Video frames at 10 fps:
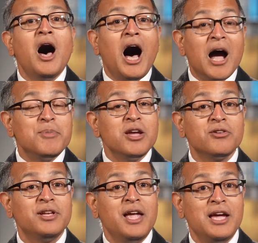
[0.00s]
I'm here
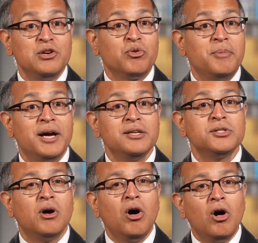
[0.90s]
today to remind us
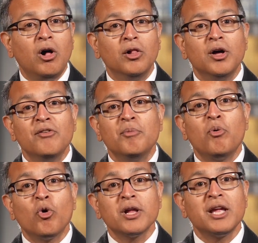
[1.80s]
all of
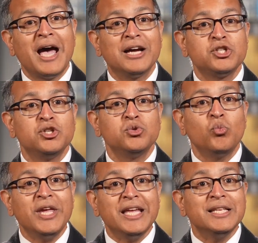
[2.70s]
important actions
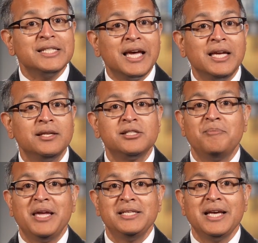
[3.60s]
we can take to
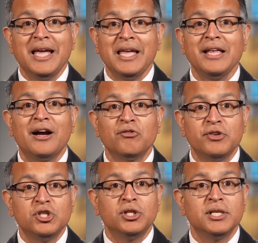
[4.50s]
maintain our
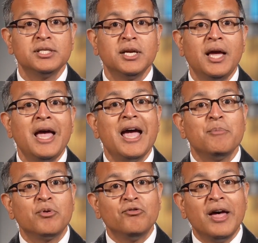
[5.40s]
vigilance and
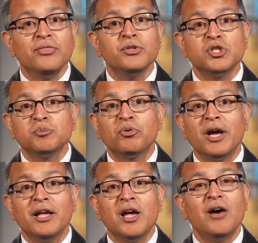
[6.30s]
prevent the
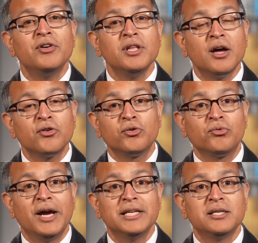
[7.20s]
spread of another
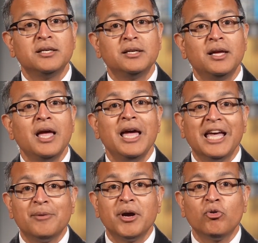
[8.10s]
threat,
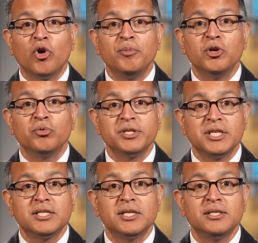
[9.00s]
antimicrobial
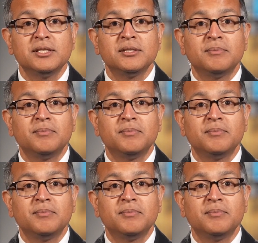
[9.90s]
resistance.